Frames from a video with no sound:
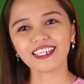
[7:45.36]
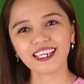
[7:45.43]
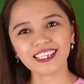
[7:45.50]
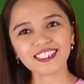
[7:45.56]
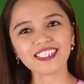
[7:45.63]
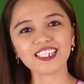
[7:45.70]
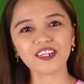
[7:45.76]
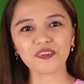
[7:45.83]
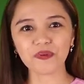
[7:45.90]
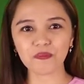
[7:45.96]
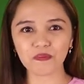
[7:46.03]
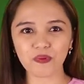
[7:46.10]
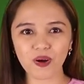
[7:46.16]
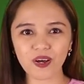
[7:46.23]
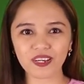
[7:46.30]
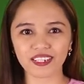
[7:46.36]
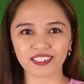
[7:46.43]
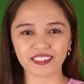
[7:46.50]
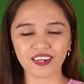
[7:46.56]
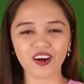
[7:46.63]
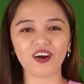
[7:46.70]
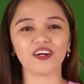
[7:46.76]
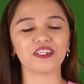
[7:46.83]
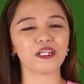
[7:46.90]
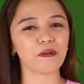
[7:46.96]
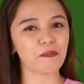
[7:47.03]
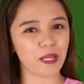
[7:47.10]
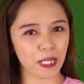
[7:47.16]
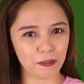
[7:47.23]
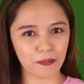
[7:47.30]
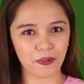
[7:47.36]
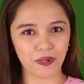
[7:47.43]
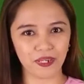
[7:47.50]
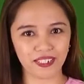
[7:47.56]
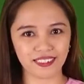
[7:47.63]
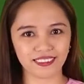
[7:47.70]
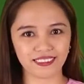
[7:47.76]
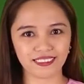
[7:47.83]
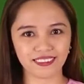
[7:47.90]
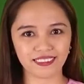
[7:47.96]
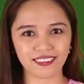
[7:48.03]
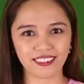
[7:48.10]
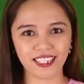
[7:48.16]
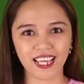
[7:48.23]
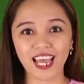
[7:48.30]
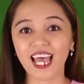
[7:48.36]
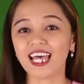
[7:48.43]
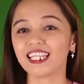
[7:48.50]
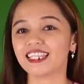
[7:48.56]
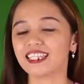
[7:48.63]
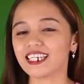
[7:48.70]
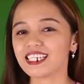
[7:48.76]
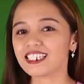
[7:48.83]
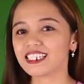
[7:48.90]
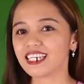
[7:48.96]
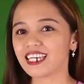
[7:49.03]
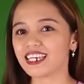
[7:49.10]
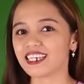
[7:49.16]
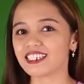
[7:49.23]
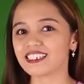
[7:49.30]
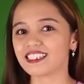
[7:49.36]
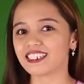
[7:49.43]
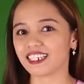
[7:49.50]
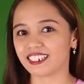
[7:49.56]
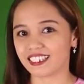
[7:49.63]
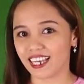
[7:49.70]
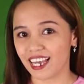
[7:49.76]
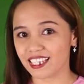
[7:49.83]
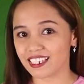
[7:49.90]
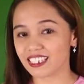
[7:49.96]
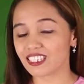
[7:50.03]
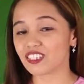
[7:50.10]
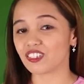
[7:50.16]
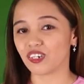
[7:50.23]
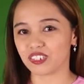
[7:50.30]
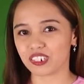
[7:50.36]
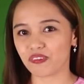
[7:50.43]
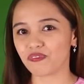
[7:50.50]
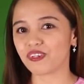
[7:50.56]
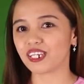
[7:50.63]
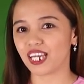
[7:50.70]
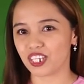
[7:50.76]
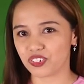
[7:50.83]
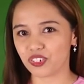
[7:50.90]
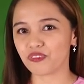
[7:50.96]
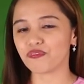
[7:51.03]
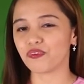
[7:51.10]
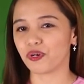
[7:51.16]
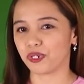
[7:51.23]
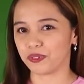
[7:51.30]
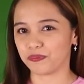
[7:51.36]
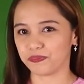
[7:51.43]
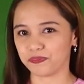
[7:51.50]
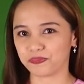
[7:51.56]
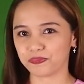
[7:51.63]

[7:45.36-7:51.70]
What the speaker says: Is the room boy or the bellboy? This is the guest notification form.